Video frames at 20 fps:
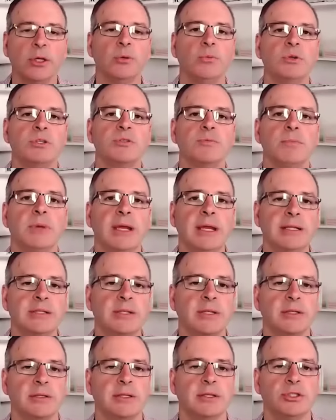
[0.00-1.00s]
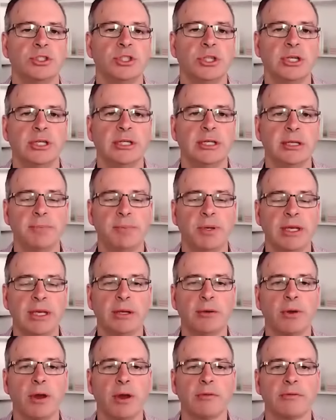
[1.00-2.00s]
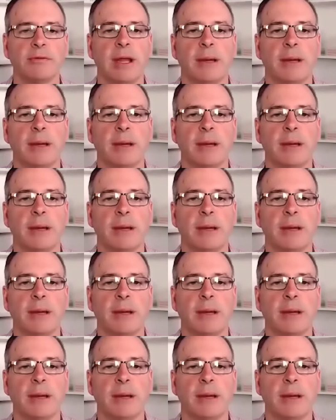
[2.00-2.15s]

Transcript: which means that the GDP growth